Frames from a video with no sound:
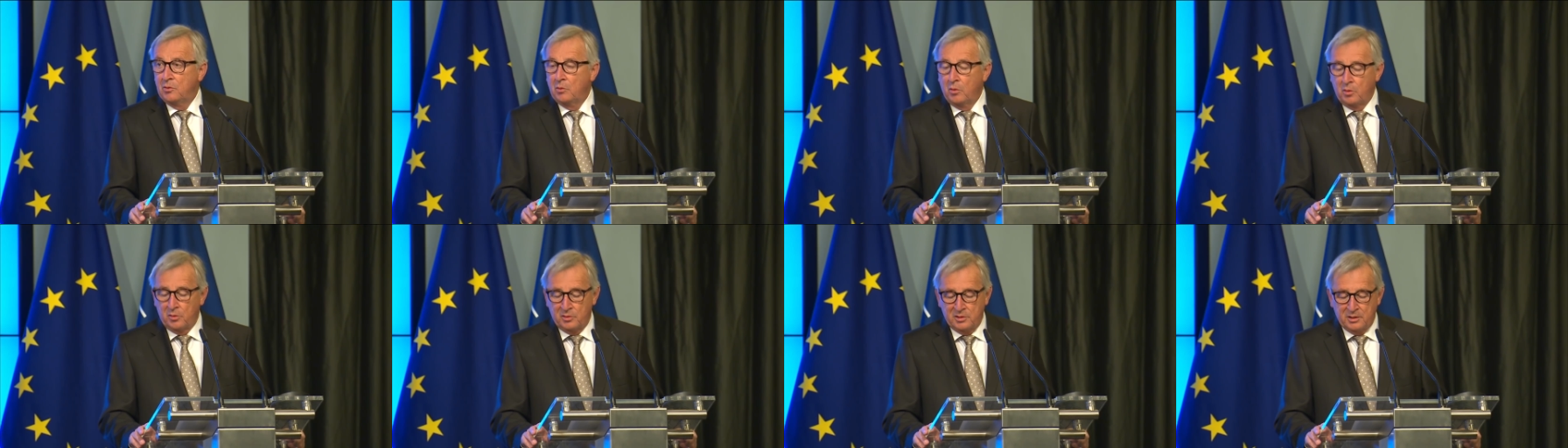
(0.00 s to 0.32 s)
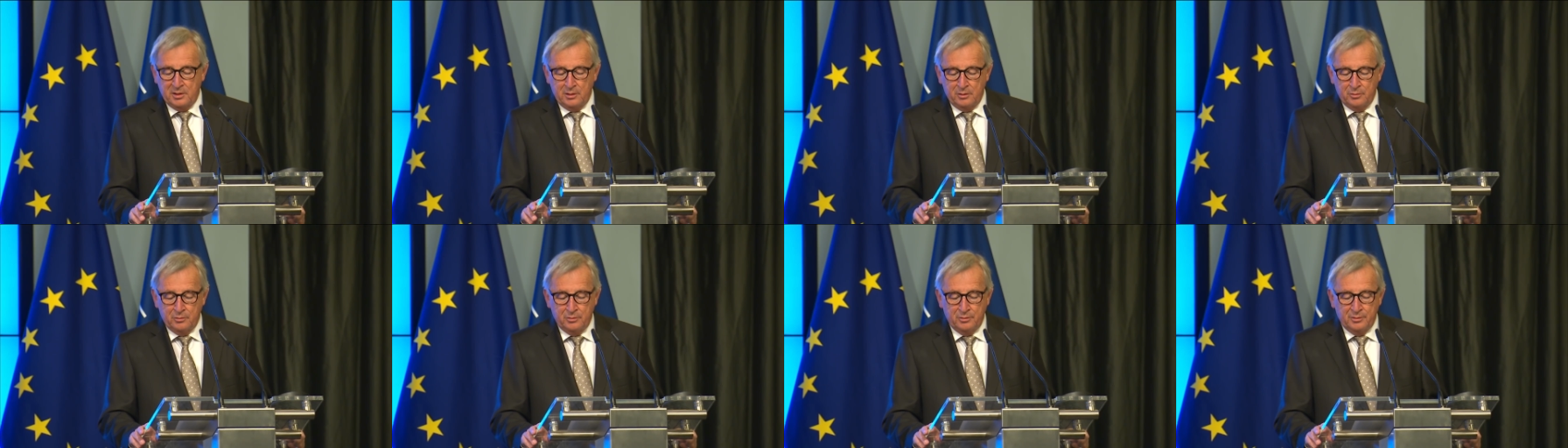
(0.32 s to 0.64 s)

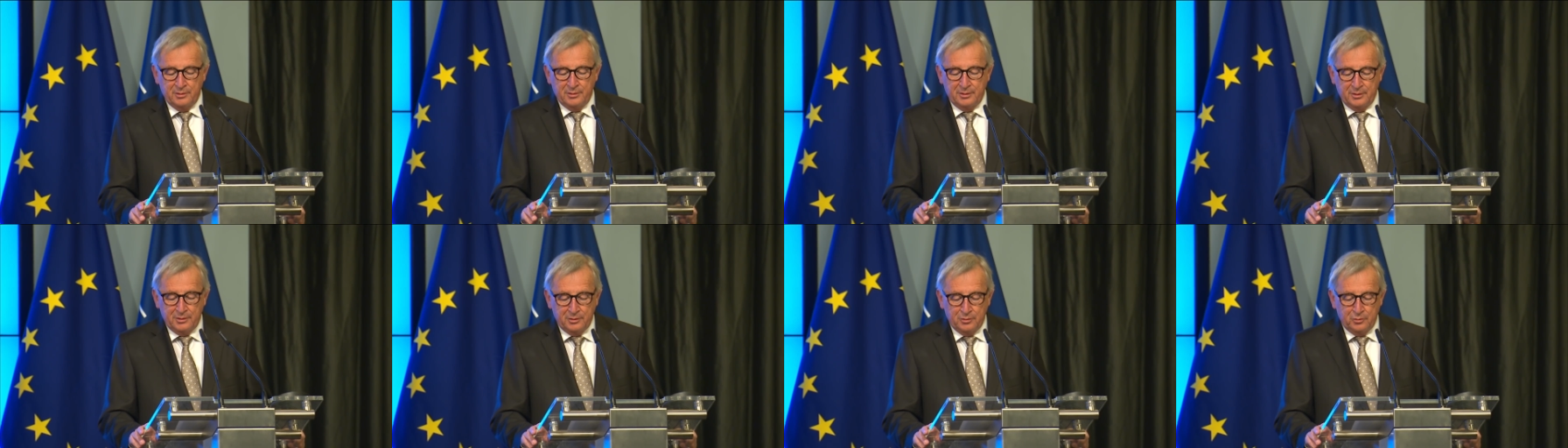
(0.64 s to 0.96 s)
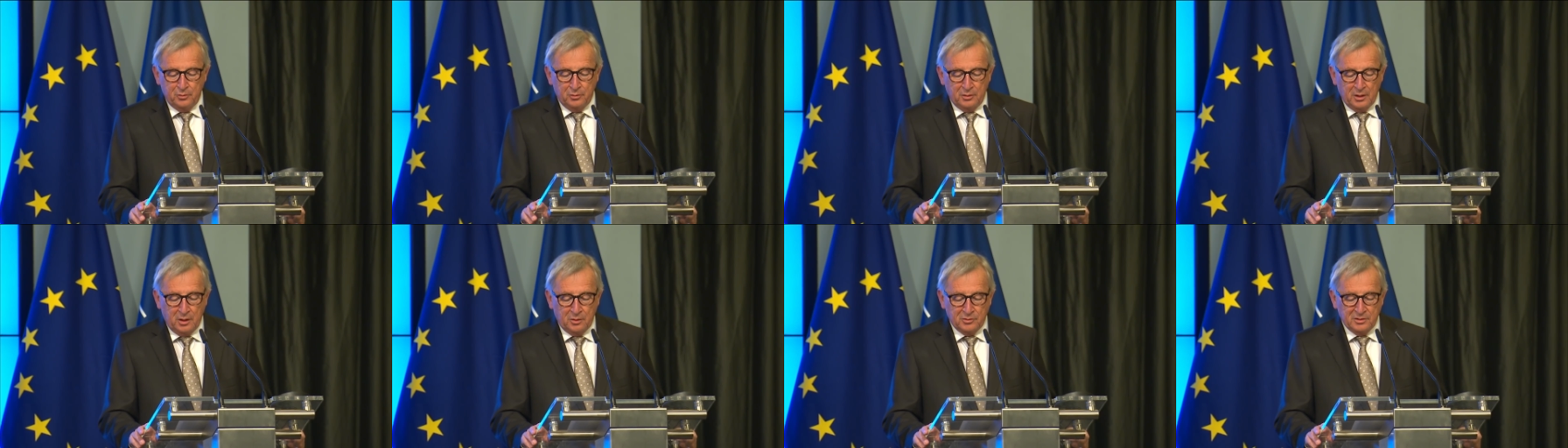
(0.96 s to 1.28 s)
Warsaw in
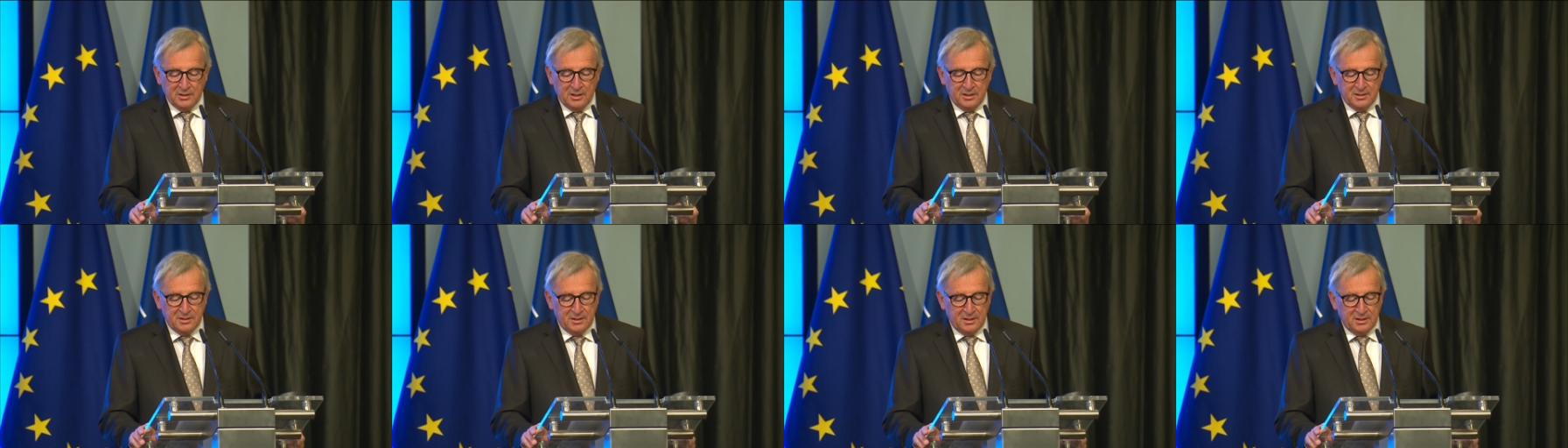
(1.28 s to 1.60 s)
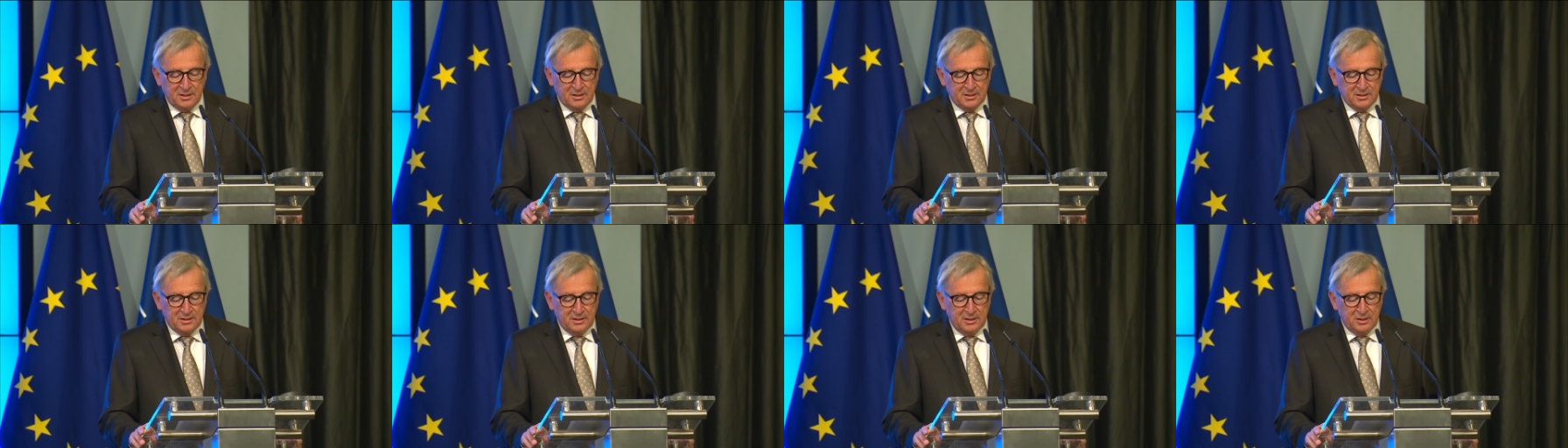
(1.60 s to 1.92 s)

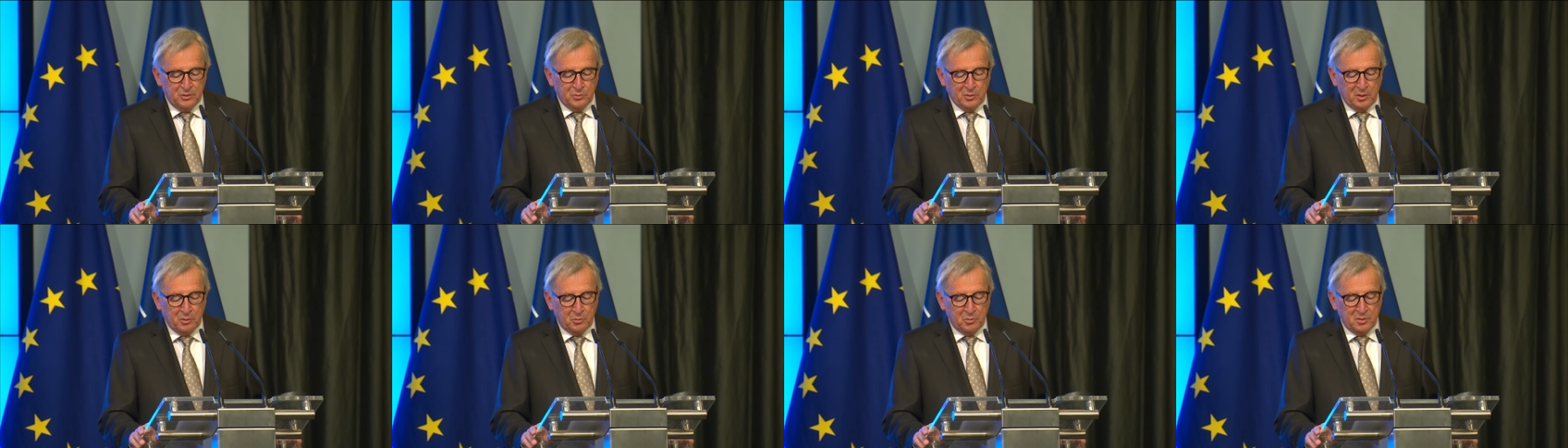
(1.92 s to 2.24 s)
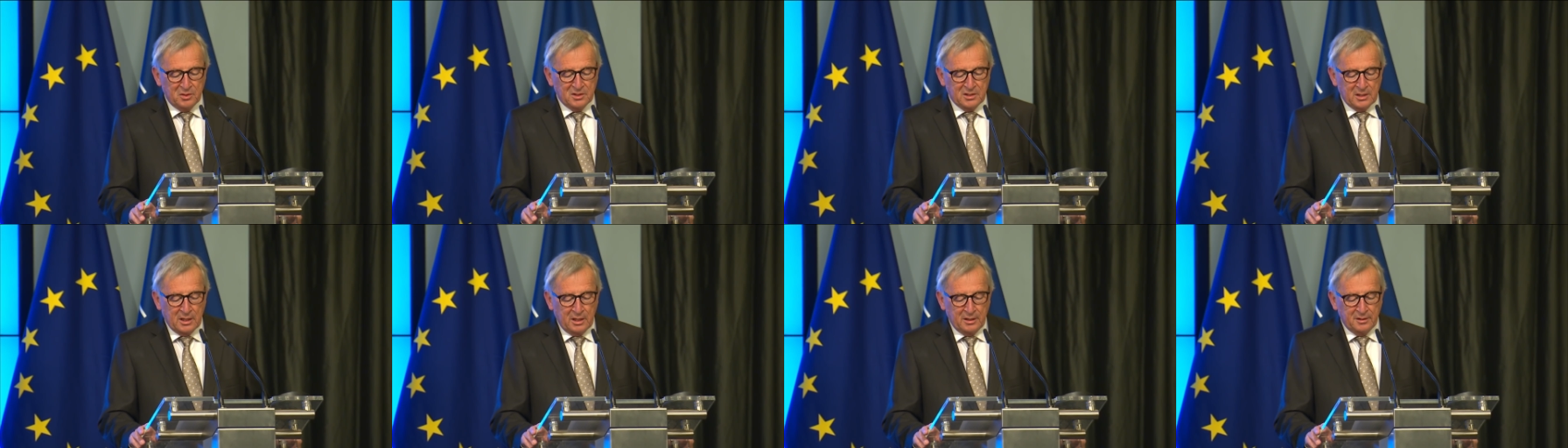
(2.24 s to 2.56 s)
2016, where we
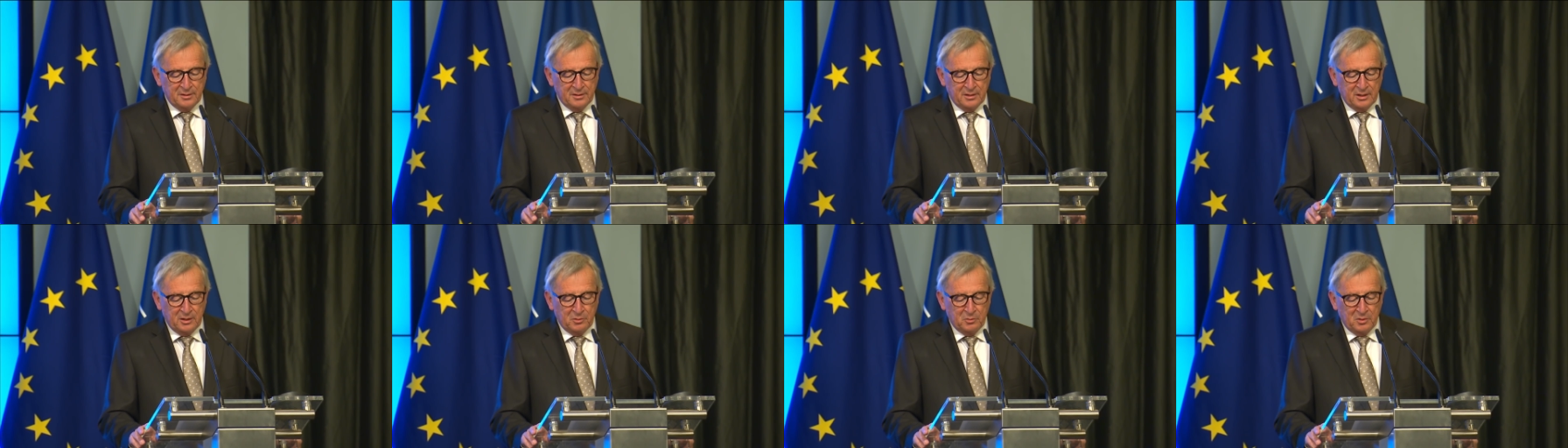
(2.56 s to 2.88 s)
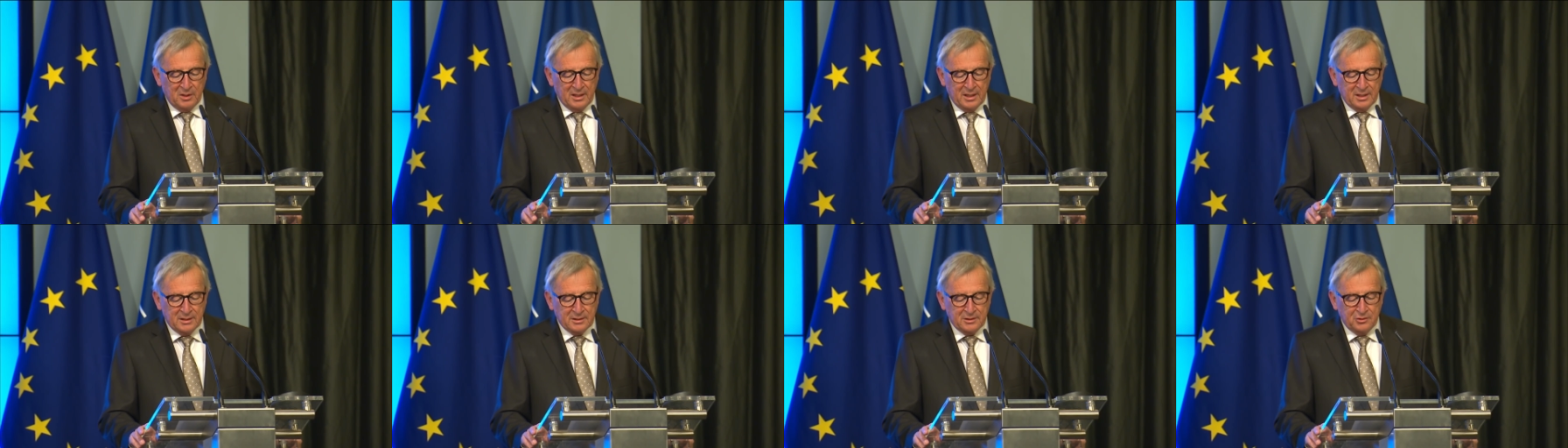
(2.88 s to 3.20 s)
signed our
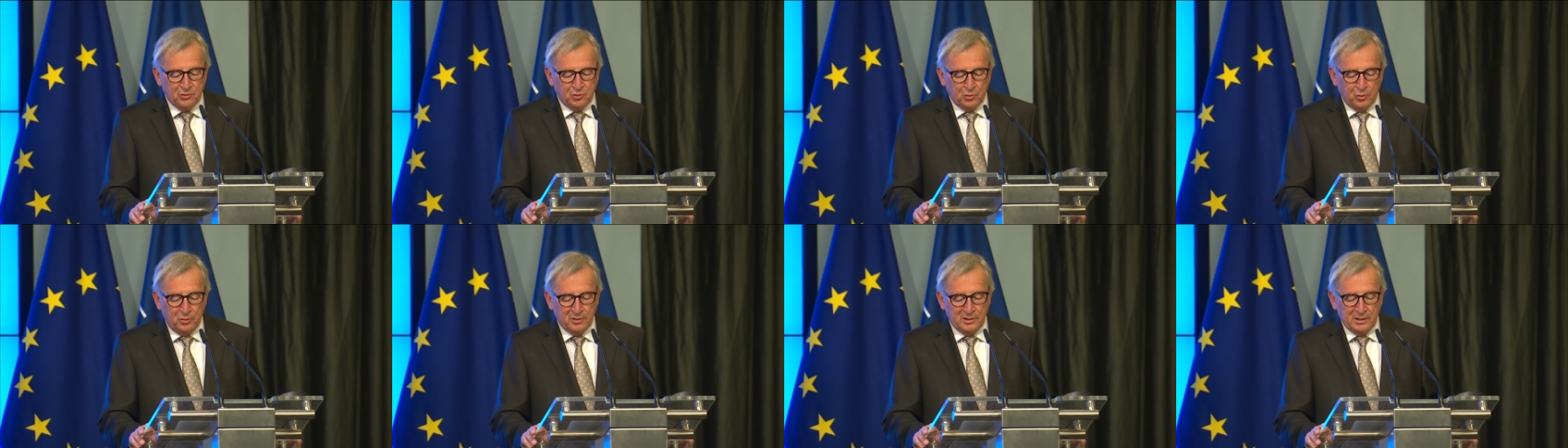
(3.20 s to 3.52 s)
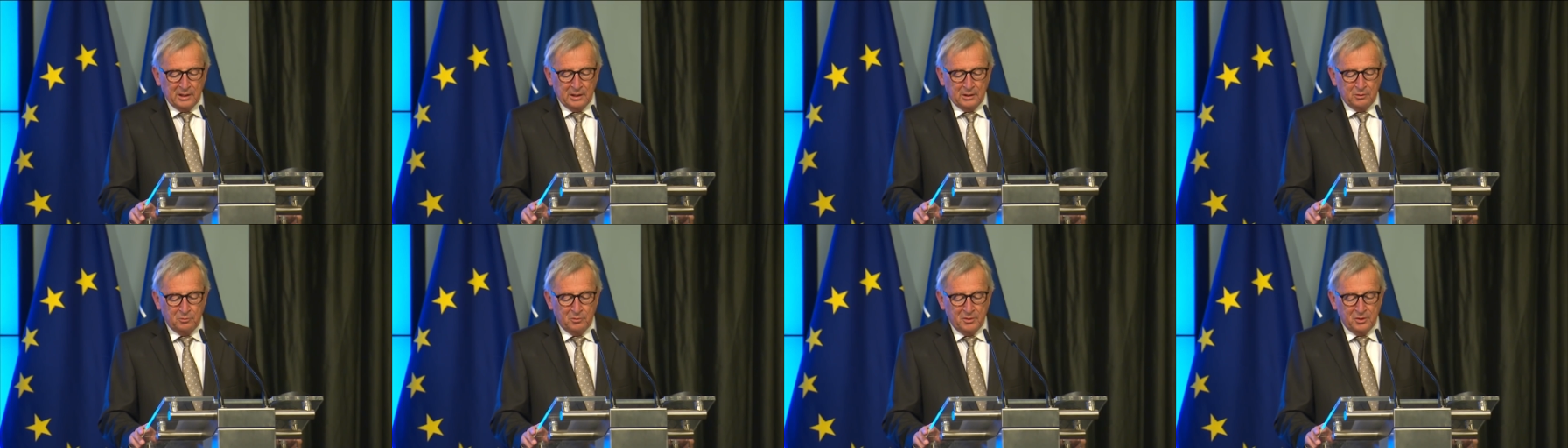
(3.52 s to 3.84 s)
last joint
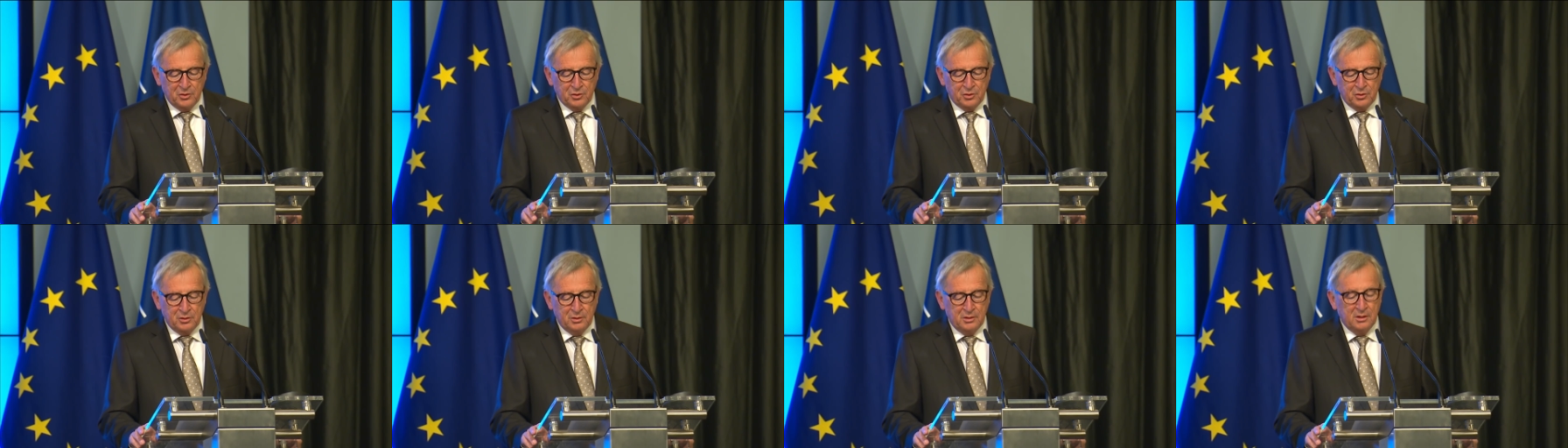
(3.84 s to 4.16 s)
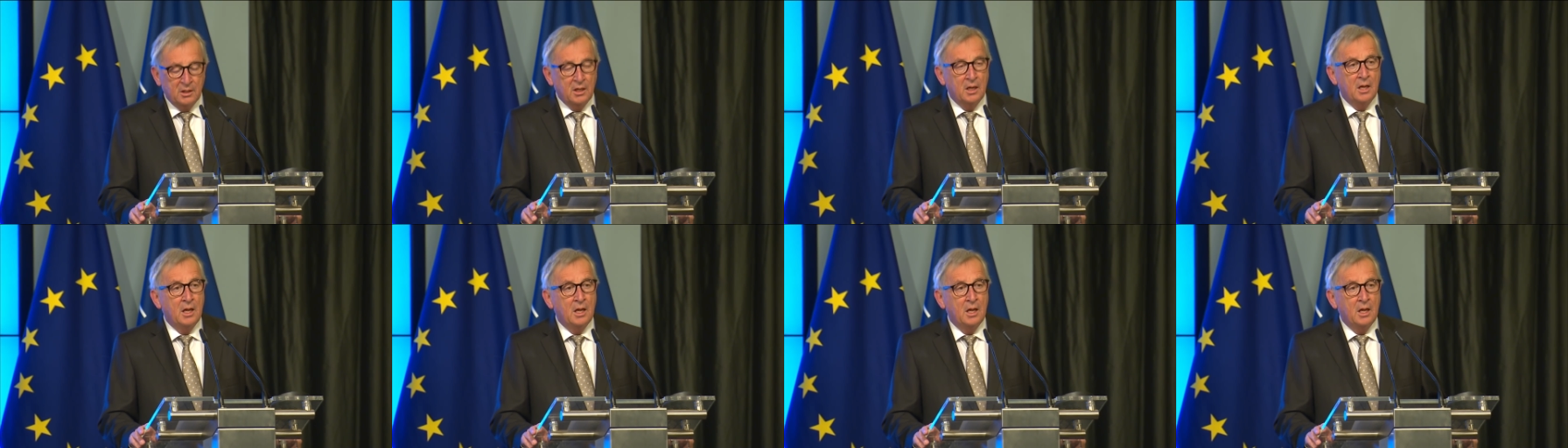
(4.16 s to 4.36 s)
declaration,